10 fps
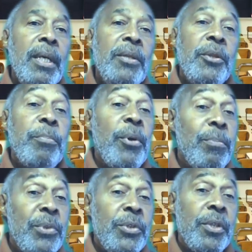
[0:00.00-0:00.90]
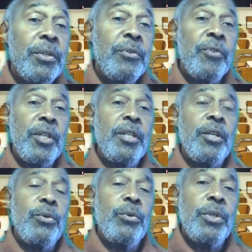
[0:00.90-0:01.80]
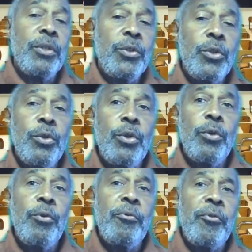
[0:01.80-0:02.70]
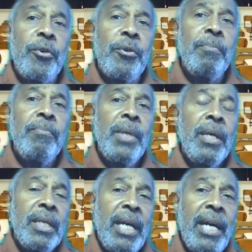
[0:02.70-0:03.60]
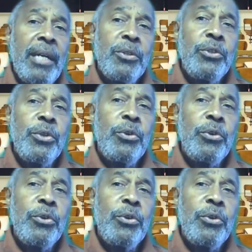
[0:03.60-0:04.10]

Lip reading: The purpose of this video is to go over how to